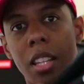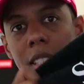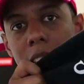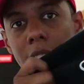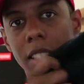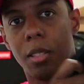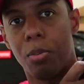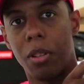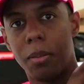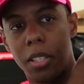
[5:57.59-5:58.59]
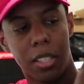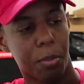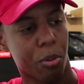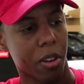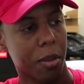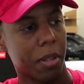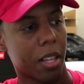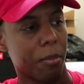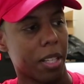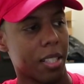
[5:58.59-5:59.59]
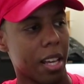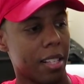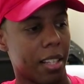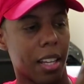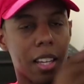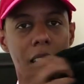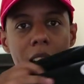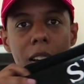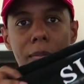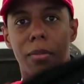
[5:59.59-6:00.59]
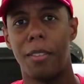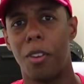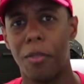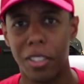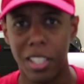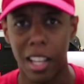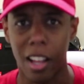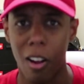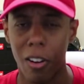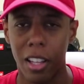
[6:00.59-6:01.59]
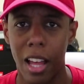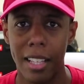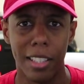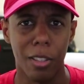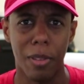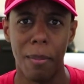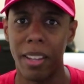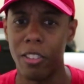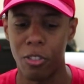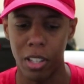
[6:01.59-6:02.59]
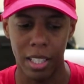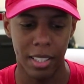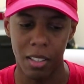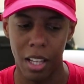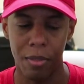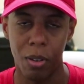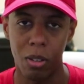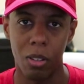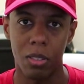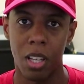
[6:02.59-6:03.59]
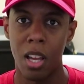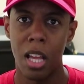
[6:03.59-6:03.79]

this is the Supreme says Supreme, and then basically has like um, if you ever a like art class, they make you draw like still life photos.